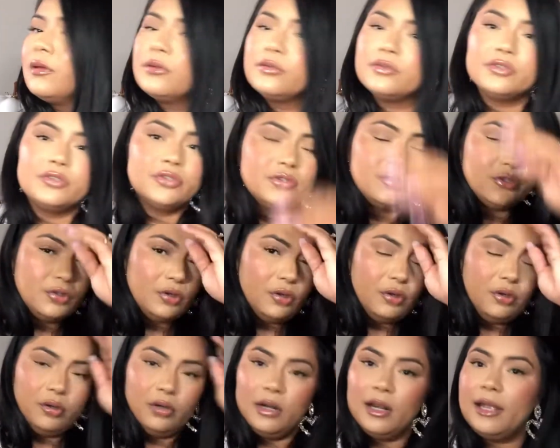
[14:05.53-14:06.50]

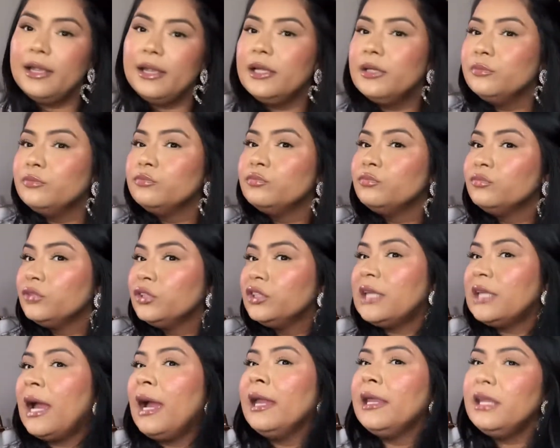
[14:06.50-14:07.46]
so like
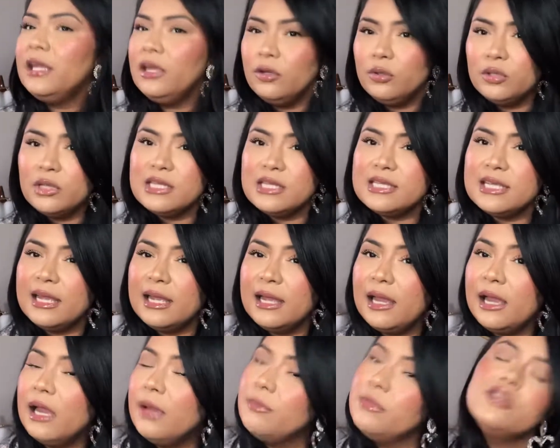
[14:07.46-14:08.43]
shiny all the
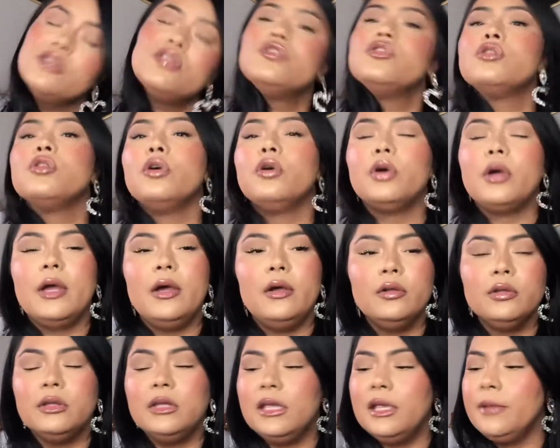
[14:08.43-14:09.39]
time and so
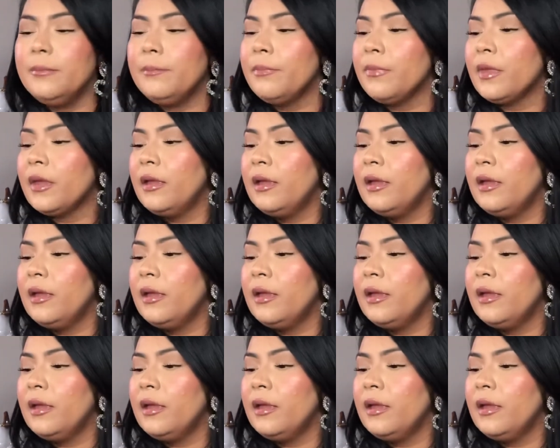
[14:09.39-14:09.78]
healthy,